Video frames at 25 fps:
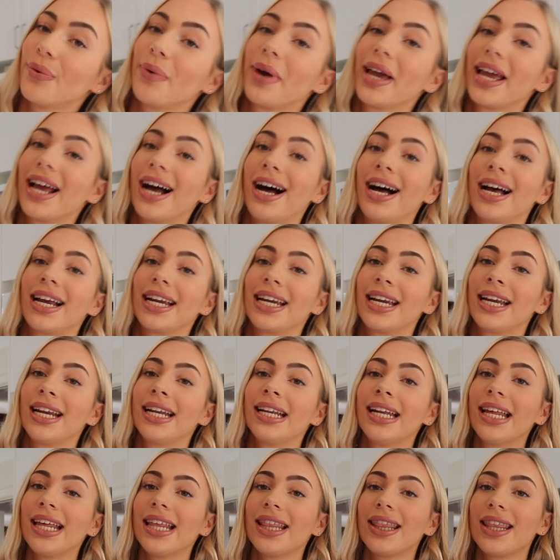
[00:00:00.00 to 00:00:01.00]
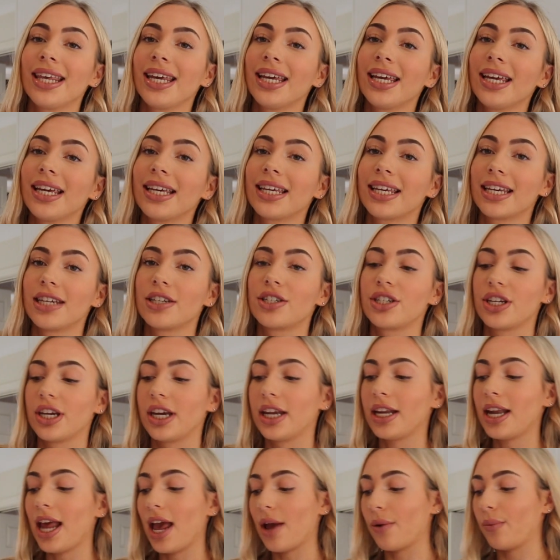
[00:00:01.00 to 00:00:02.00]
we are in the kitchen
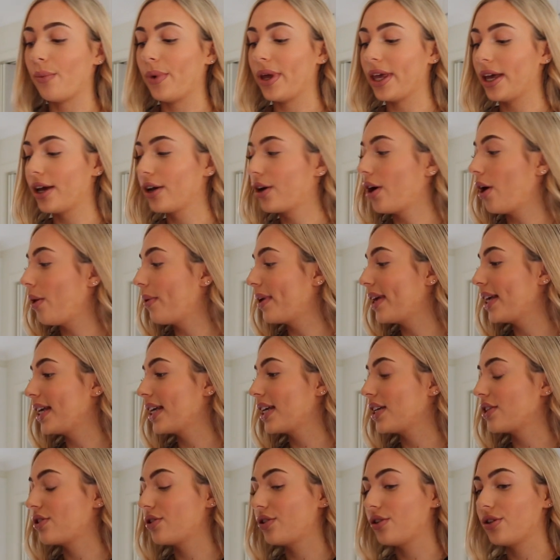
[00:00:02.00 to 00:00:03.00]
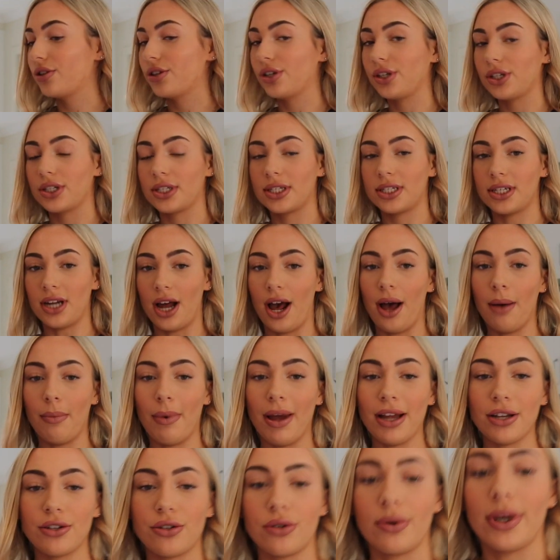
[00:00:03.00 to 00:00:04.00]
and we are going to start
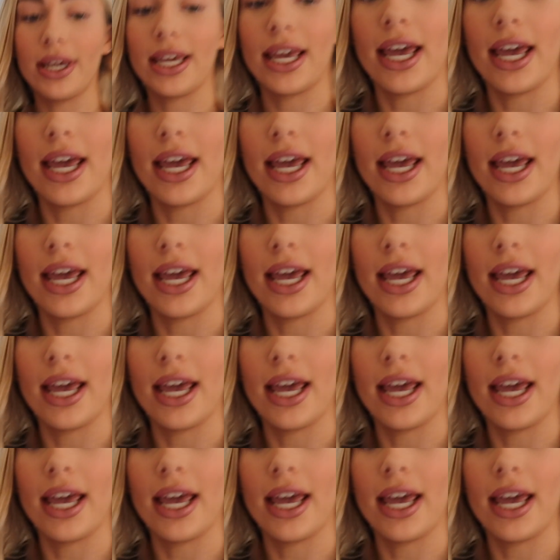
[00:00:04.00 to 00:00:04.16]
by doing